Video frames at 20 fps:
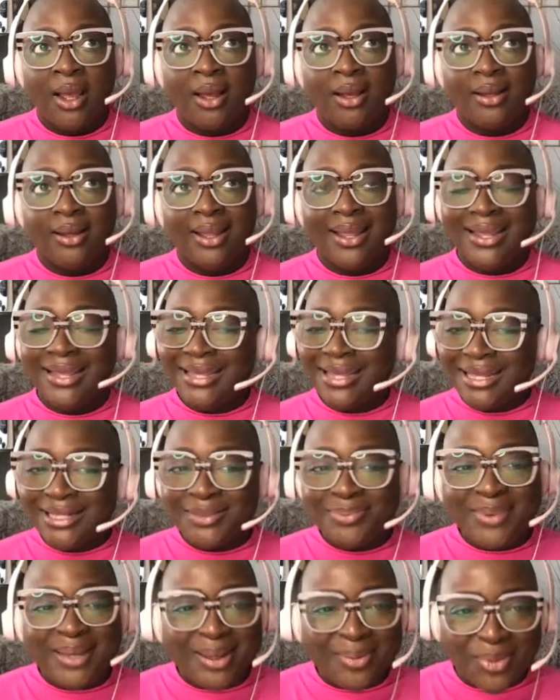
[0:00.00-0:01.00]
It
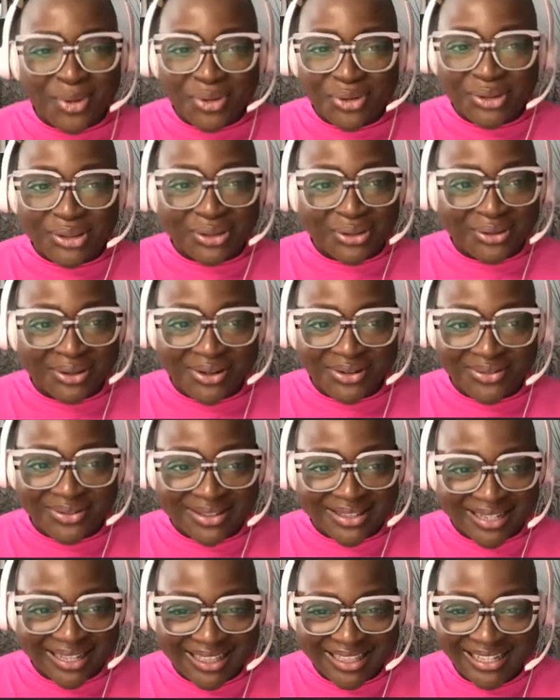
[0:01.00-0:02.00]
gets me emotional even
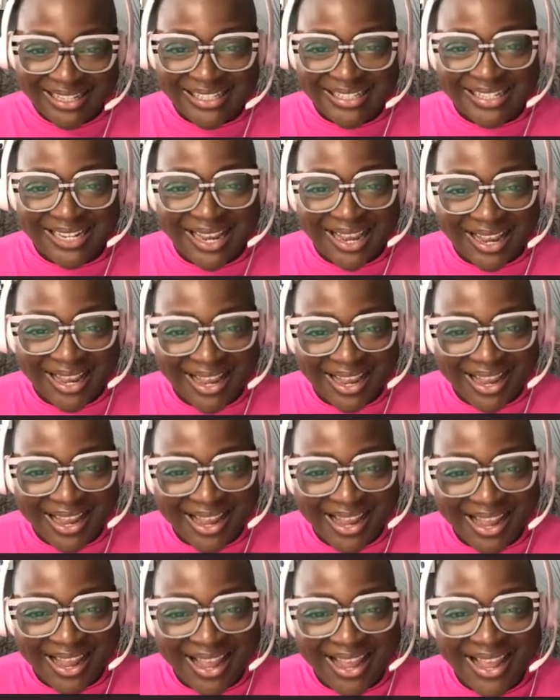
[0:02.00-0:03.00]
to this day.
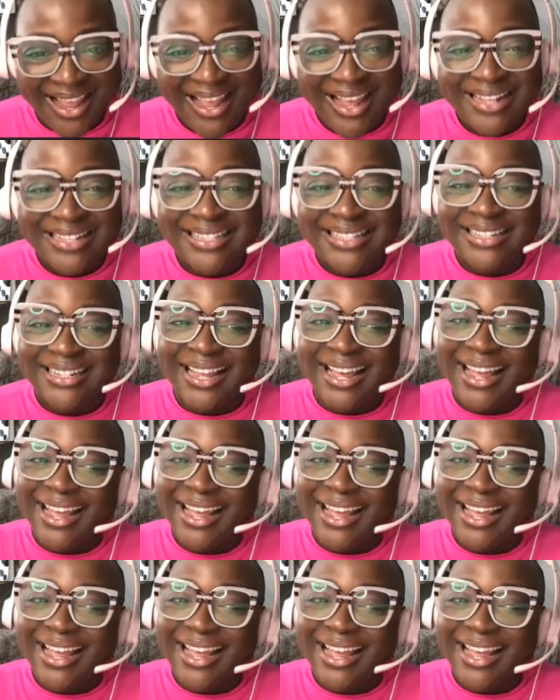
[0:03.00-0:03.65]
It's like